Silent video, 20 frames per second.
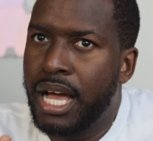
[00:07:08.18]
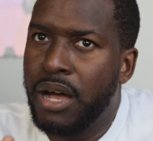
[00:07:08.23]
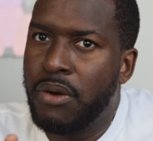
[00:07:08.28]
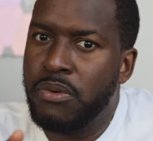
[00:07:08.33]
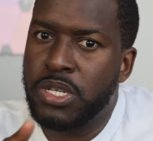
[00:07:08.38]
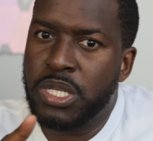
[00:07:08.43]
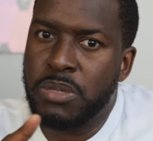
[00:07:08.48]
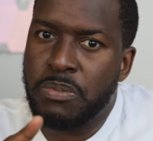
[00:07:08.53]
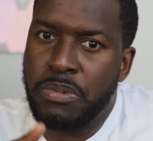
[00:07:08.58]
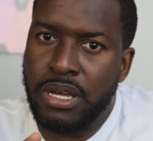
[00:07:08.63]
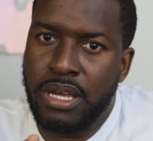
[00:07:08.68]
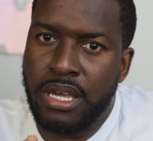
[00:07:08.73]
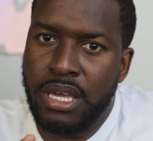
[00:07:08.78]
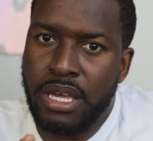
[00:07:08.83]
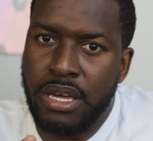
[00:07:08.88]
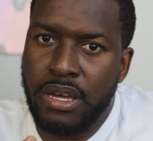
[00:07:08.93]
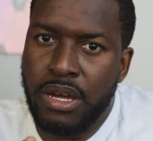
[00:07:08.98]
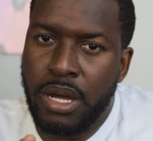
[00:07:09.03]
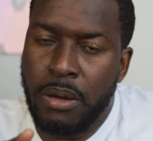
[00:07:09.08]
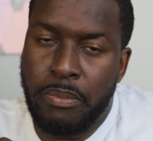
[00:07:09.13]
hours per
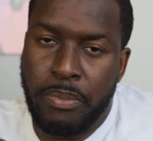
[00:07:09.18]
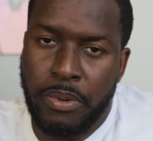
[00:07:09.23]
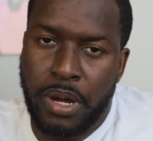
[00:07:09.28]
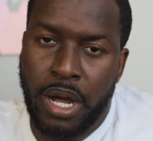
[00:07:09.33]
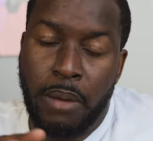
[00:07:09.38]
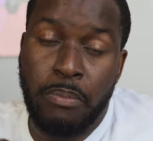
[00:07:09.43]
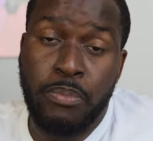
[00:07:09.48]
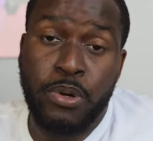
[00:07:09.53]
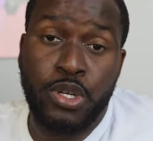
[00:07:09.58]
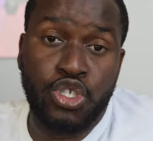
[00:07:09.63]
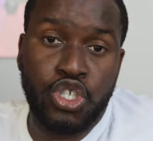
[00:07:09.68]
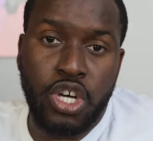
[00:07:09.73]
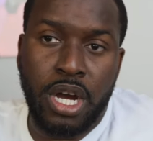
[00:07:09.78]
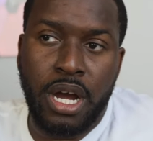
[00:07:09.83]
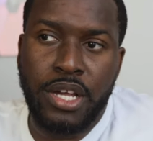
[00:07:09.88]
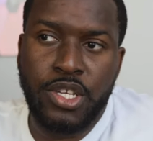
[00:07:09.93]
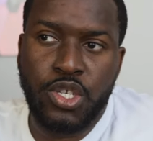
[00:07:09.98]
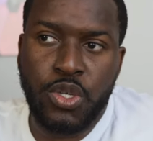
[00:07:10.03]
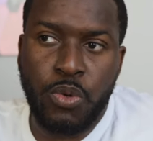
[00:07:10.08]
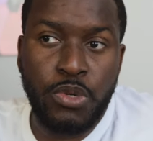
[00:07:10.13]
year, uh, uh per
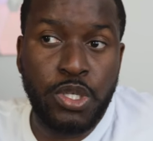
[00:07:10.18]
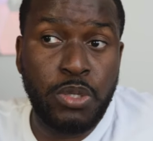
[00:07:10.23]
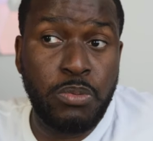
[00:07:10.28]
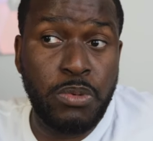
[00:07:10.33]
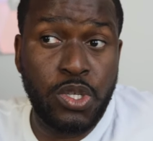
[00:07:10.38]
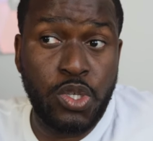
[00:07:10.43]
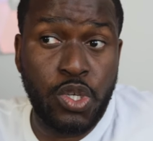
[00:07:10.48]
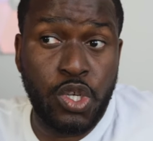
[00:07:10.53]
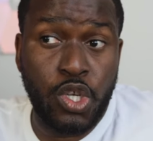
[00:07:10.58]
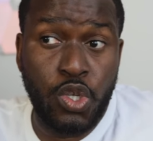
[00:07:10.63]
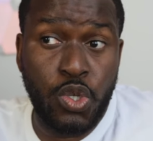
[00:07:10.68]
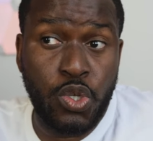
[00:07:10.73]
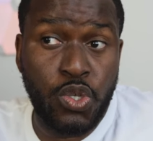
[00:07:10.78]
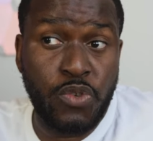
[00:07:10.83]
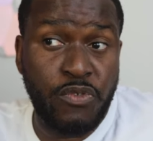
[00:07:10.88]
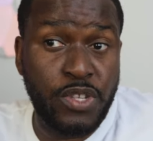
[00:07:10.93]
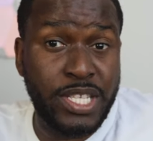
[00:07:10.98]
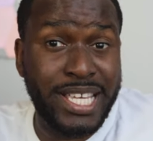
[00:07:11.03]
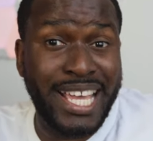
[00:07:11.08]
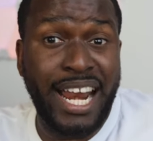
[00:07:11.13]
charge, which means you can use
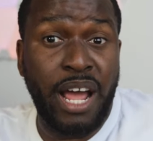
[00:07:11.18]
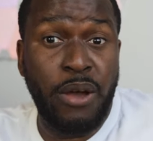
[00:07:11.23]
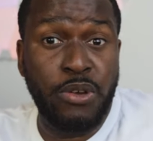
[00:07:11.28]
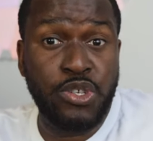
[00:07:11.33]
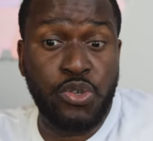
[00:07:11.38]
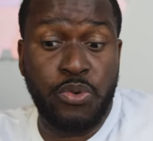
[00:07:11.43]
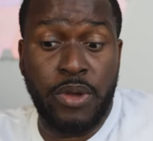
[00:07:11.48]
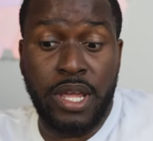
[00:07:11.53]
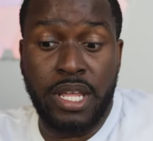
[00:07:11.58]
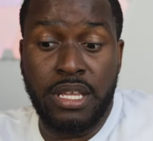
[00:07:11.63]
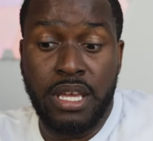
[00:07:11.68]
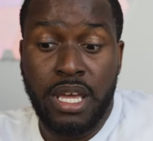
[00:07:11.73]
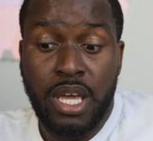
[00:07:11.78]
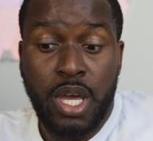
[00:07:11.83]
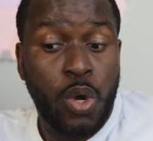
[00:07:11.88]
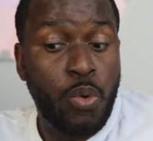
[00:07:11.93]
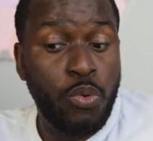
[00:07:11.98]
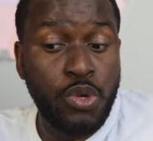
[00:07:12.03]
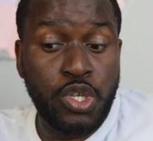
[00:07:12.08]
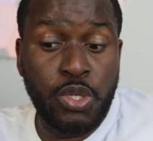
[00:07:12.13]
it for 10 hours straight,
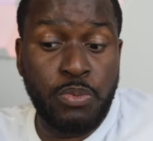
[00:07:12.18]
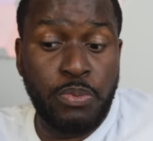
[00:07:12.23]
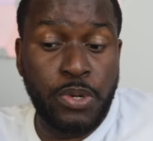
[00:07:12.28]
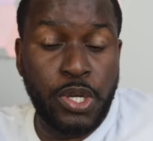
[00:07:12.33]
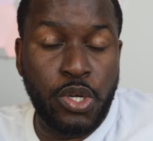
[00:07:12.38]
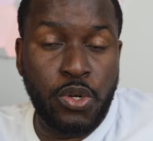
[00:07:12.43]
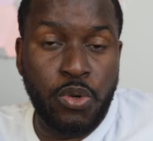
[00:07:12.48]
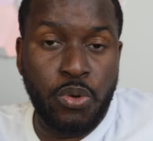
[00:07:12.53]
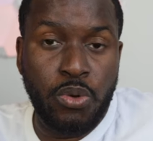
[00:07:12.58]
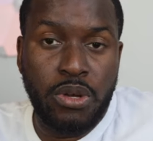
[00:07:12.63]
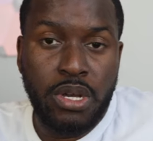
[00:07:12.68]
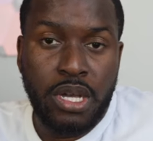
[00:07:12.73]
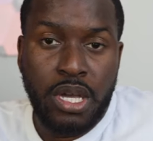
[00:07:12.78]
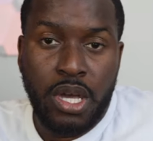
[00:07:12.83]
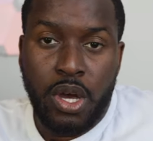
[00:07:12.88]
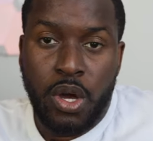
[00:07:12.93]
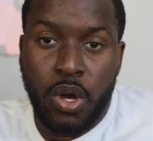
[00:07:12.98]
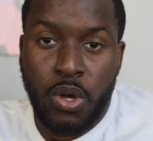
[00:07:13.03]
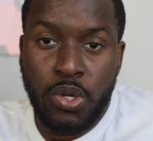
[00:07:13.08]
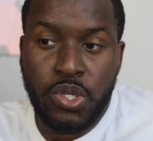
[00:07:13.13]
which is pretty cool.
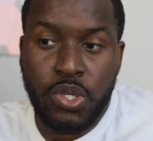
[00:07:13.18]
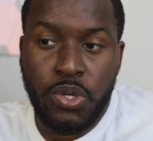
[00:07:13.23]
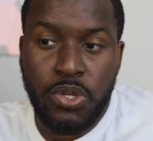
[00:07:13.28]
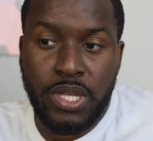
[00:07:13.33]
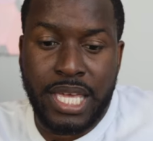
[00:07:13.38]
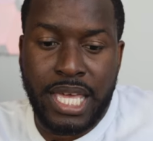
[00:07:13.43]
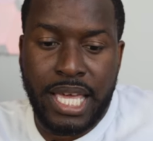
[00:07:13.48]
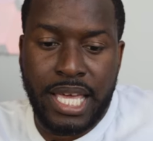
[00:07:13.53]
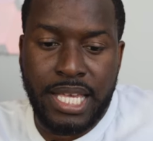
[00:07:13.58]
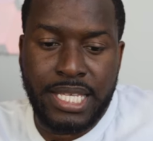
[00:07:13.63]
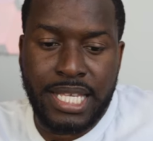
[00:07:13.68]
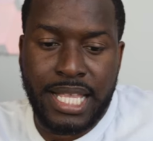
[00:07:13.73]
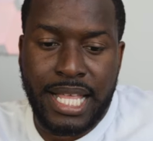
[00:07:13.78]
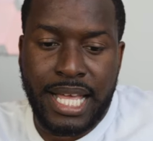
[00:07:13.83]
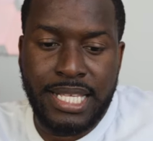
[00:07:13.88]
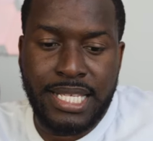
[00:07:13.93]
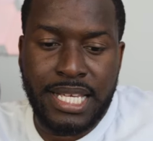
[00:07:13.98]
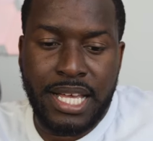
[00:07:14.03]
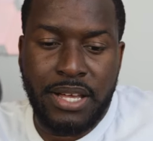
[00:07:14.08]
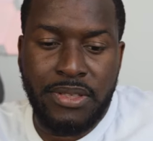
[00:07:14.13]
Also, the case
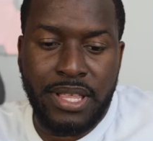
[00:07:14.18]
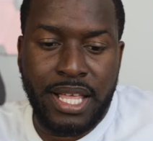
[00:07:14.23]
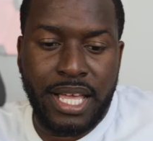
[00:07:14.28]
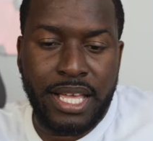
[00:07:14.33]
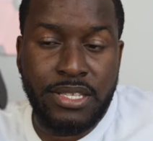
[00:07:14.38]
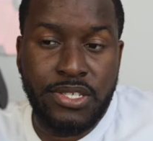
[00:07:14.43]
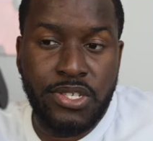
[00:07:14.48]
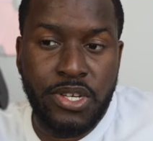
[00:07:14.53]
slides out like